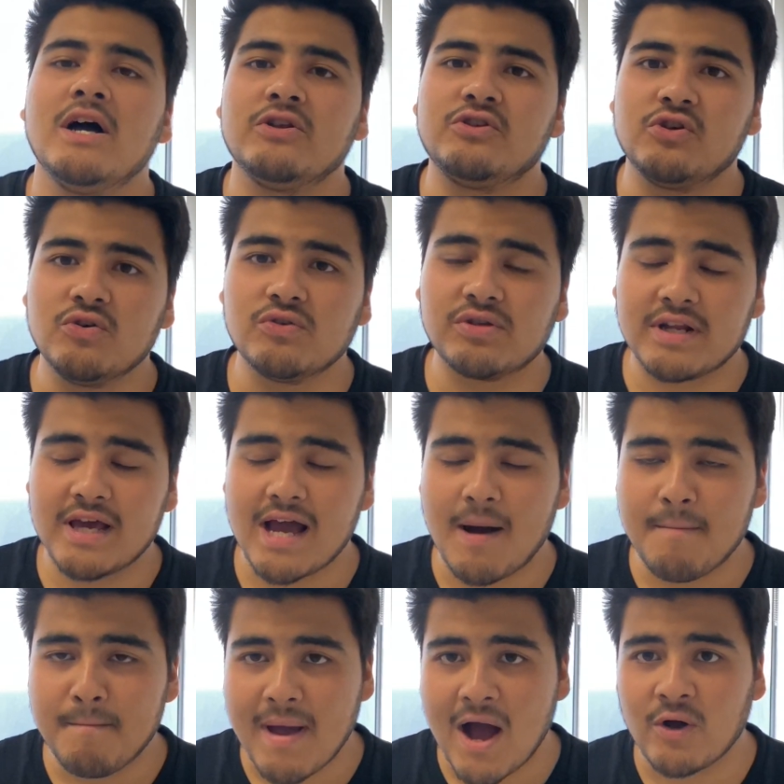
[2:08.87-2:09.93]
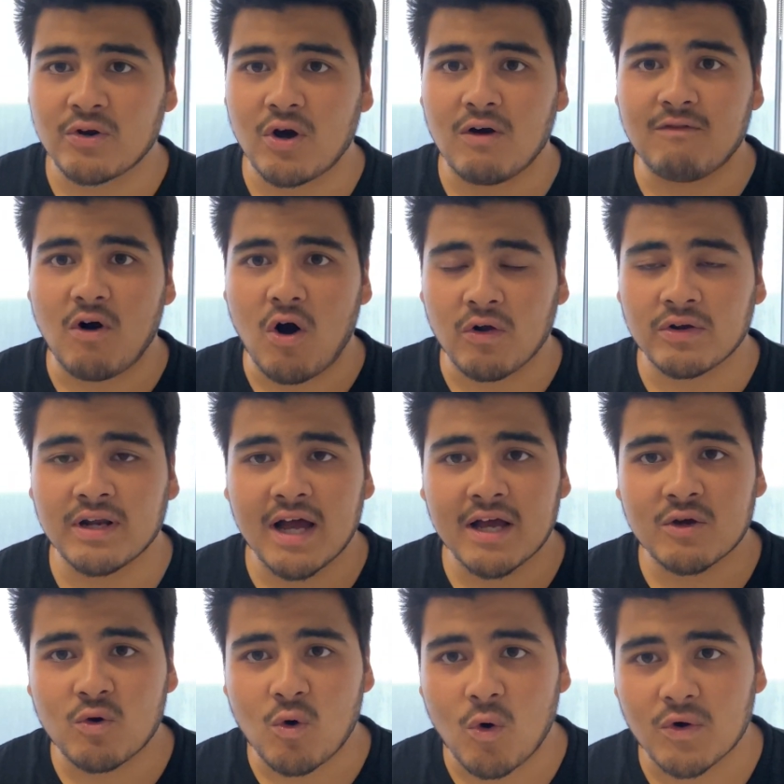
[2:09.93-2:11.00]
due to the amount of online
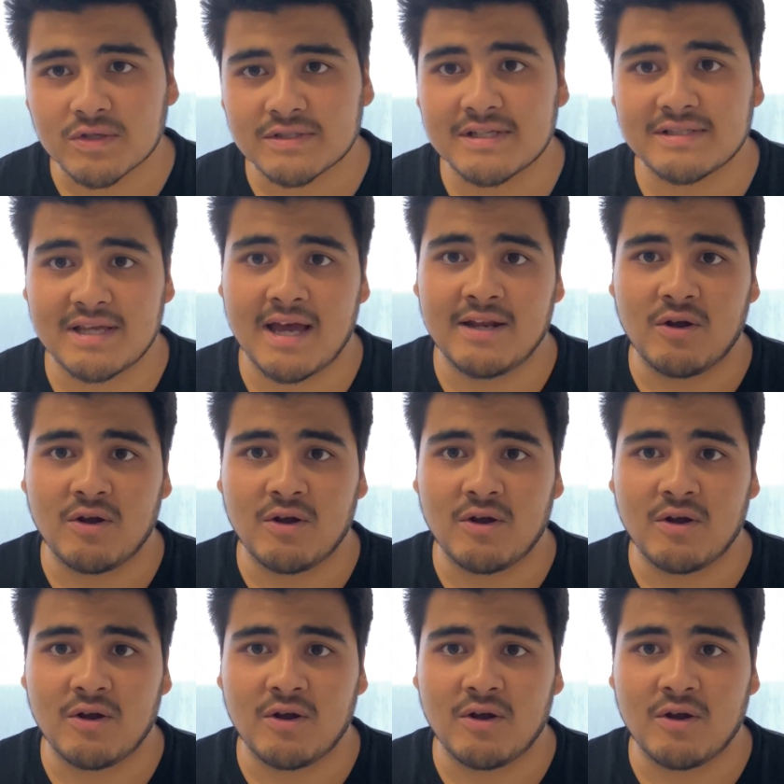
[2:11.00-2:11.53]
courses and